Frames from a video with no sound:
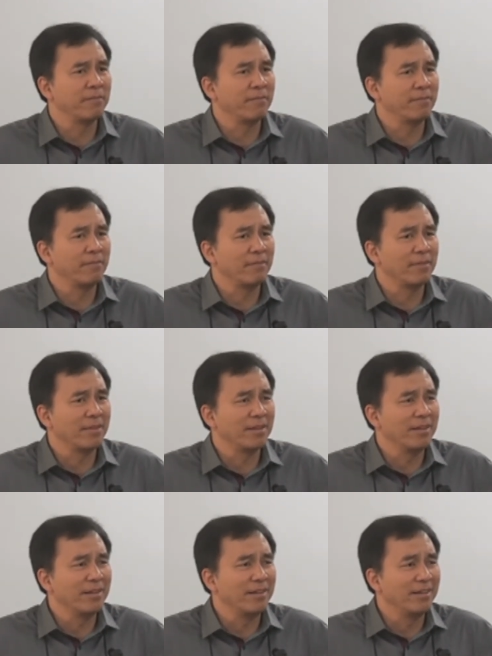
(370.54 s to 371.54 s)

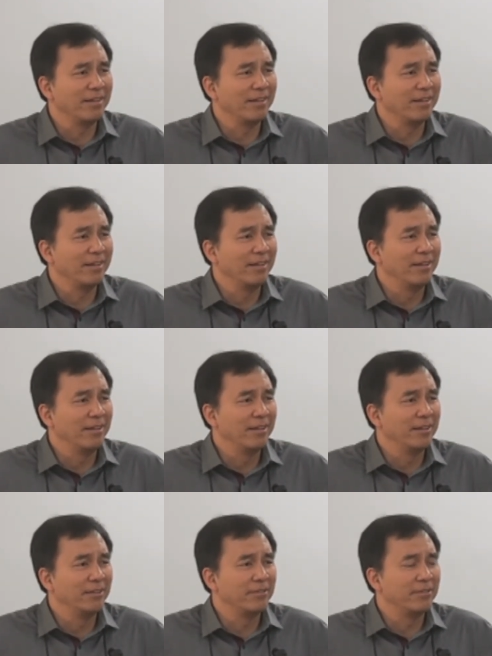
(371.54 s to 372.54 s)
[no speech]